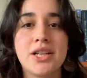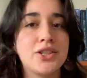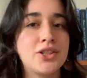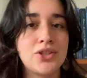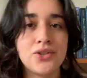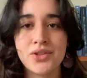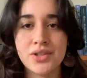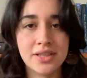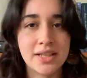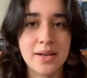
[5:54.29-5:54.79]
As
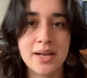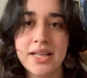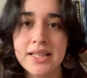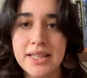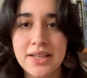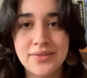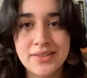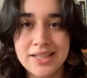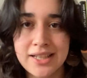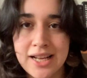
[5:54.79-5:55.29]
soon as I
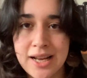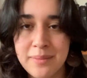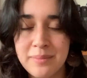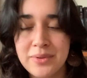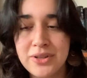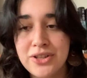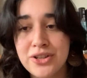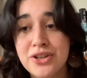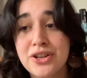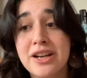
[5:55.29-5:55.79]
lift it up,
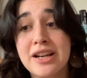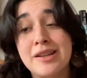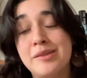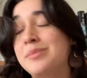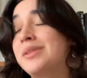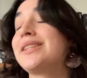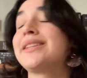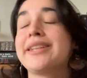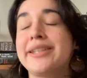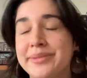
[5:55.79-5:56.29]
you're gonna
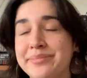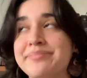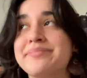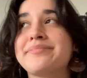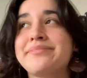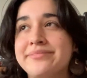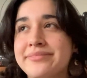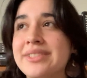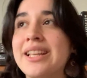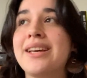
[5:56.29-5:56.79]
be like,
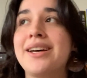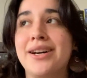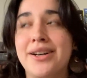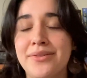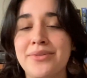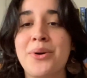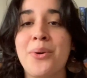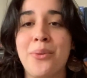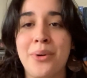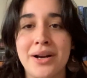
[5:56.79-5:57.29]

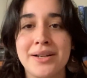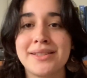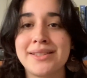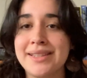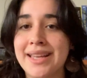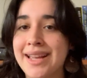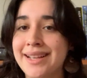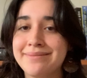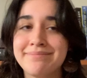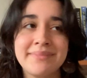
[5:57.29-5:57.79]
of course,
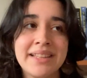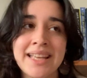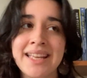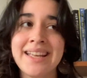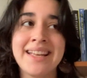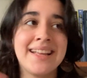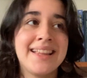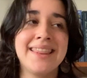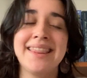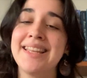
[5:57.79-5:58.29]
like
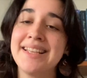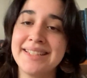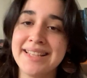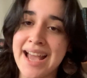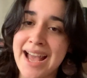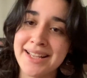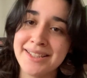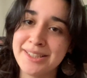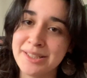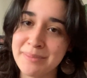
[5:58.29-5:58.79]
this
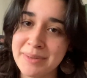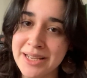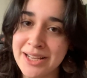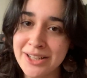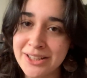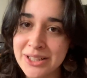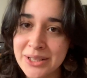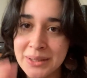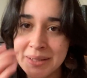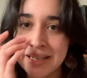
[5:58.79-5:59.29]
has to be
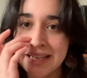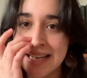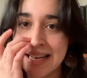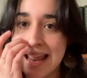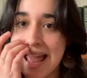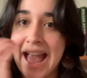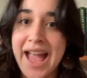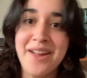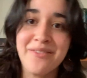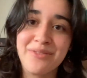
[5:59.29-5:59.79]
included in
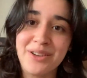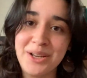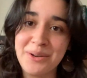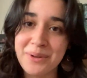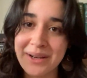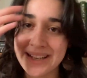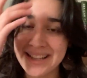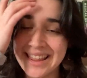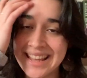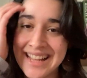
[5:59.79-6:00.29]
every
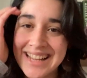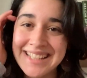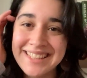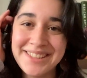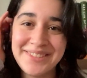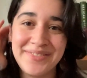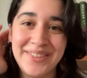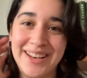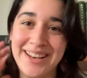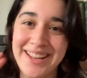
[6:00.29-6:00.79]
one of
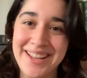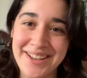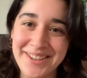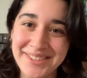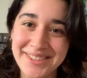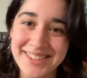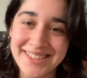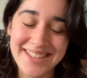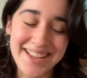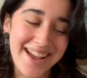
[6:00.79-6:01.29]
these
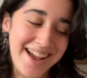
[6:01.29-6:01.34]
videos.